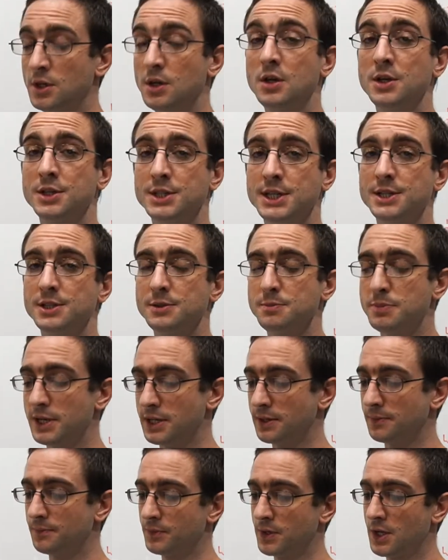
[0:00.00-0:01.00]
Sentence
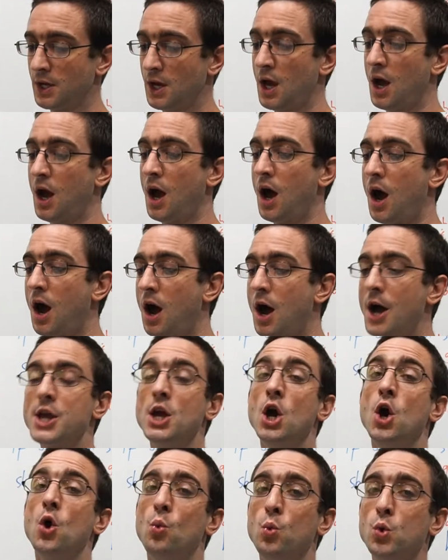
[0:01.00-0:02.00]
B.
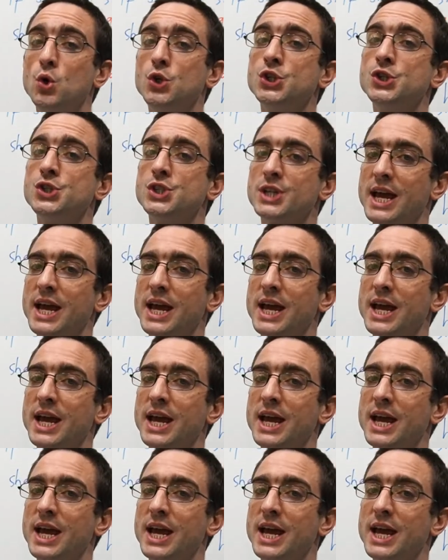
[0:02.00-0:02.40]
I wouldn't